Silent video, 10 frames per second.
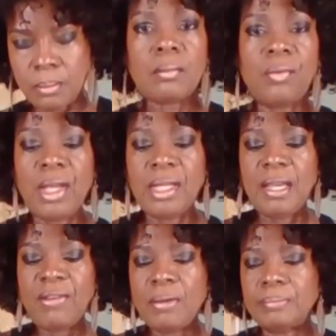they
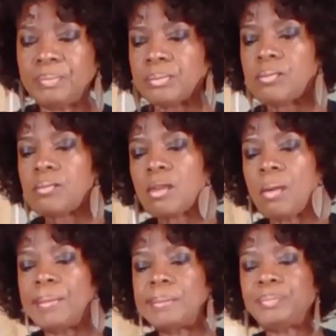give it
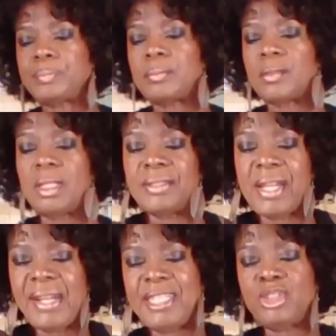like
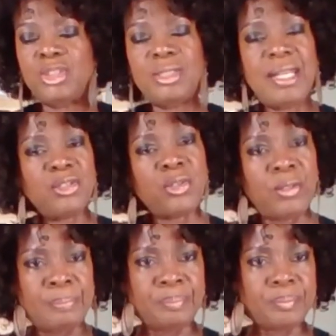that extra texture.